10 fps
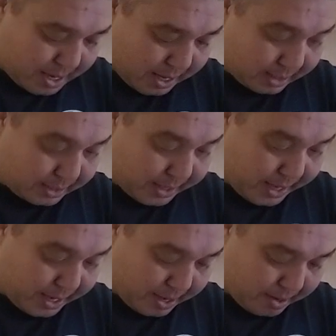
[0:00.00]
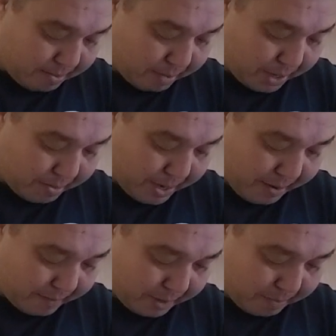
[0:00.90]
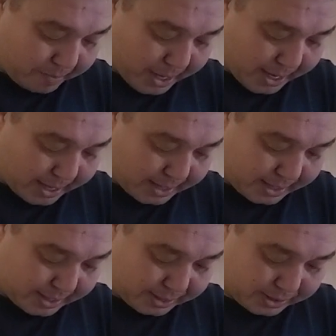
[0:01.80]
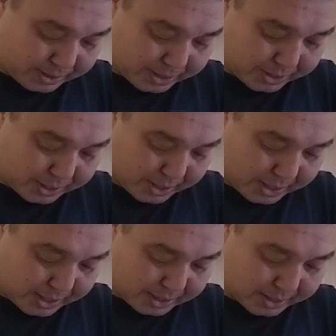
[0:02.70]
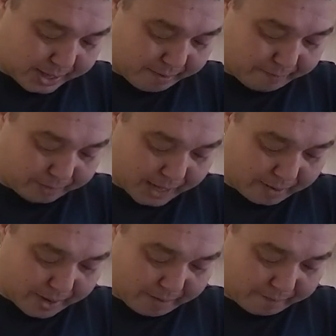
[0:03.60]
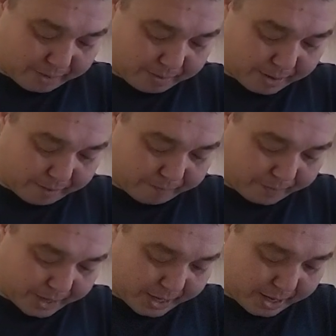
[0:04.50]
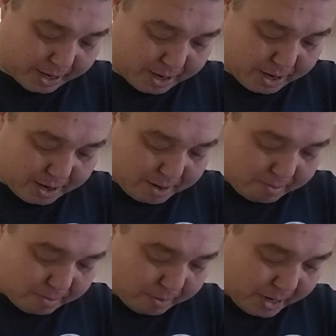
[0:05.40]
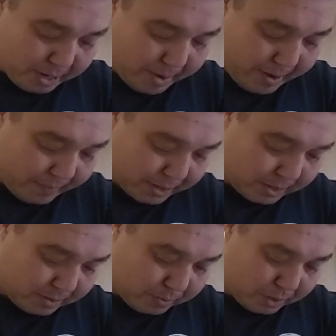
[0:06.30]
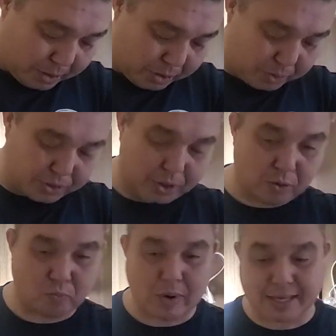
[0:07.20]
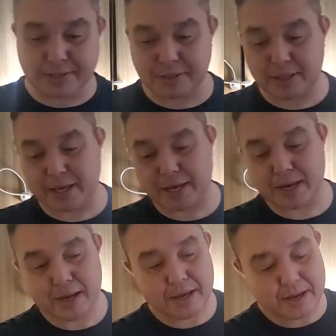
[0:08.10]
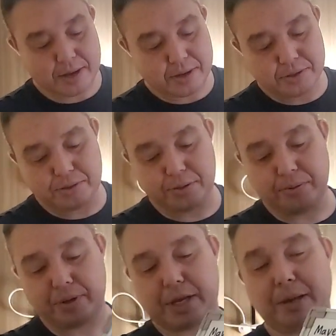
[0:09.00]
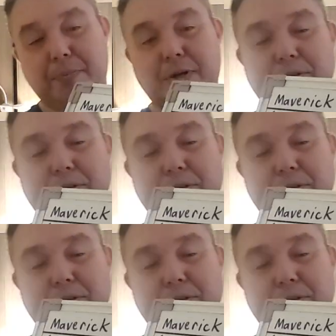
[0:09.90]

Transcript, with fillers: I'm gonna take Random Maverick by decision. It is a flyweight female fight. Miranda Maverick will use her wrestling to keep